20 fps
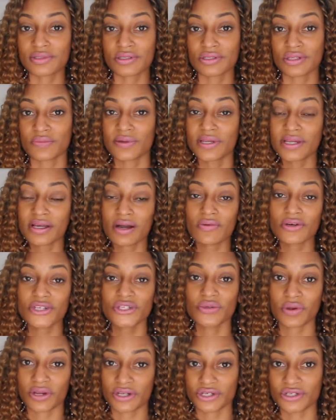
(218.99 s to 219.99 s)
So depending on what
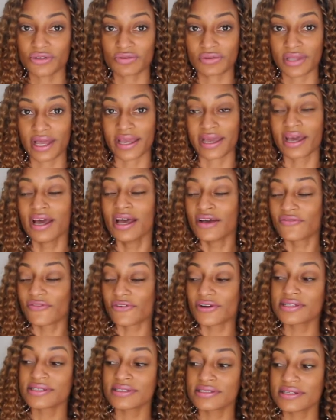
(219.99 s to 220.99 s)
you want to do, like
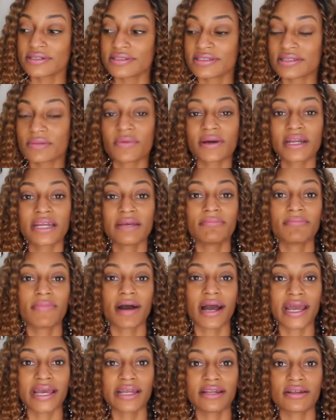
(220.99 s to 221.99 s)
for instance, somebody
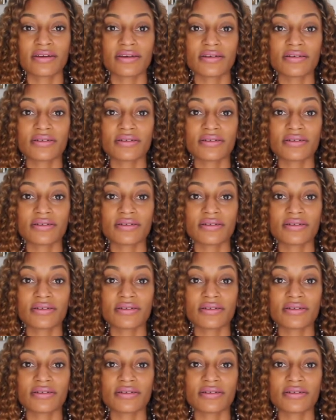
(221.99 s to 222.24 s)
might